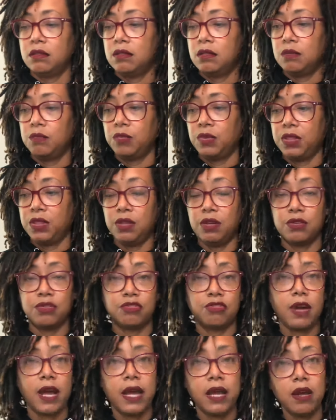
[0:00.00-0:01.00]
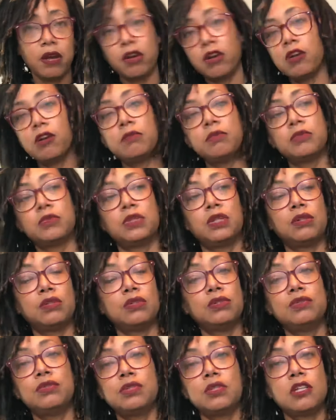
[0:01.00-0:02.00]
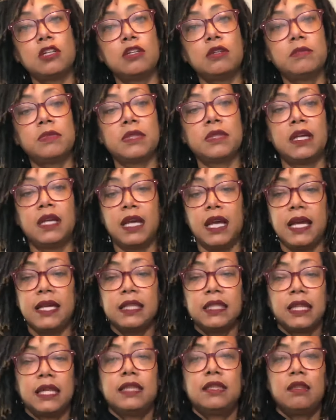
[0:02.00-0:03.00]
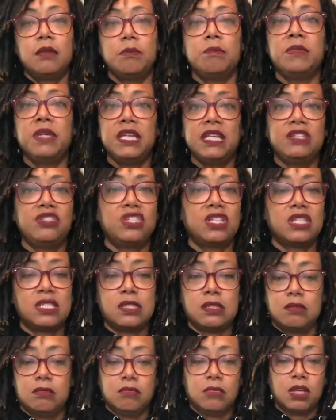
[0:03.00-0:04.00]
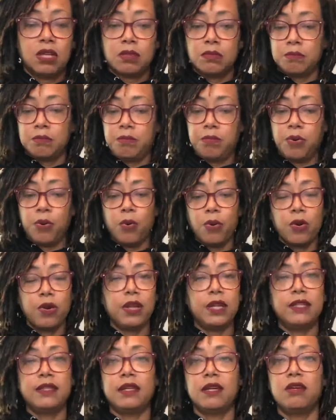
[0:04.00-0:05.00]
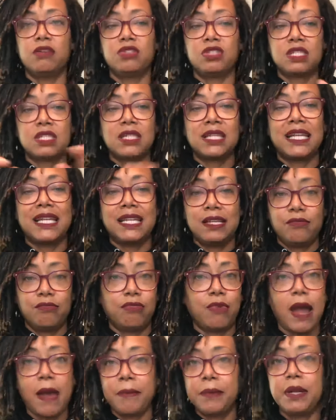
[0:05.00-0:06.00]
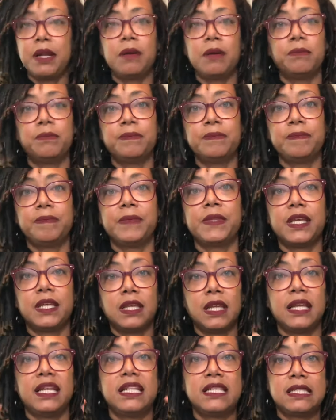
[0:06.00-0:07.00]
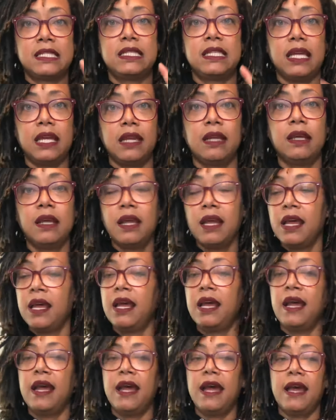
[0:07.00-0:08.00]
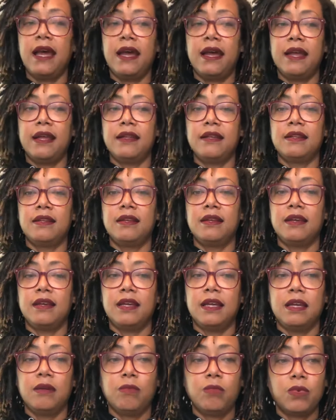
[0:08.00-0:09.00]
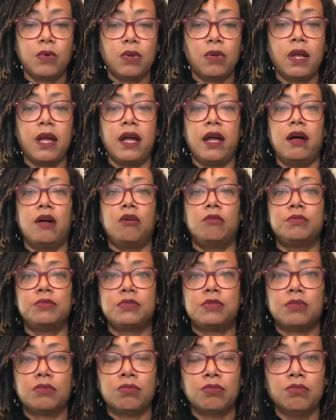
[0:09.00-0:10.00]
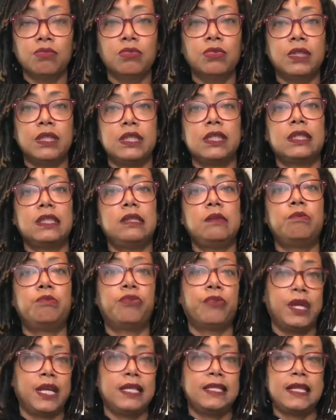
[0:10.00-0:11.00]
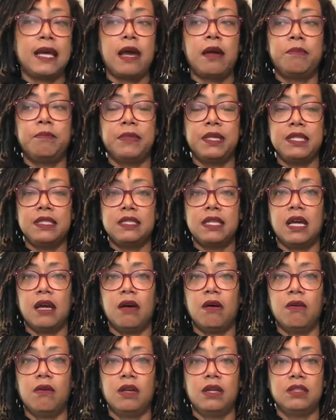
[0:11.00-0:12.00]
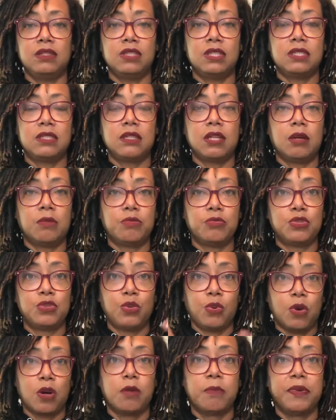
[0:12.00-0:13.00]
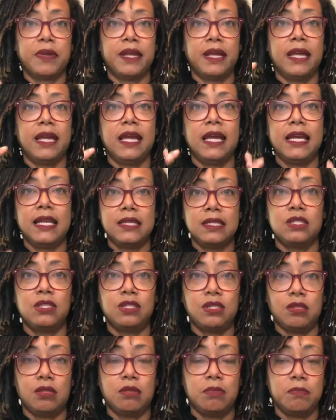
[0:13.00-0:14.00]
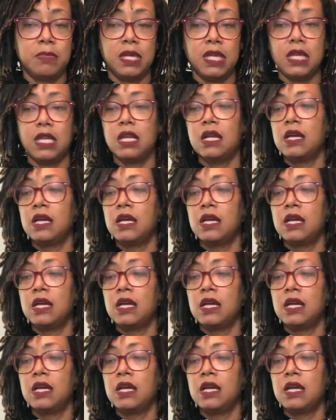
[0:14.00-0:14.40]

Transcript: with your dry herbs, with your loose herbs, and let the meat just pour it in there and just let it wrap it up and let it sit. And it will help to really break that meat down and just absorb into the meat.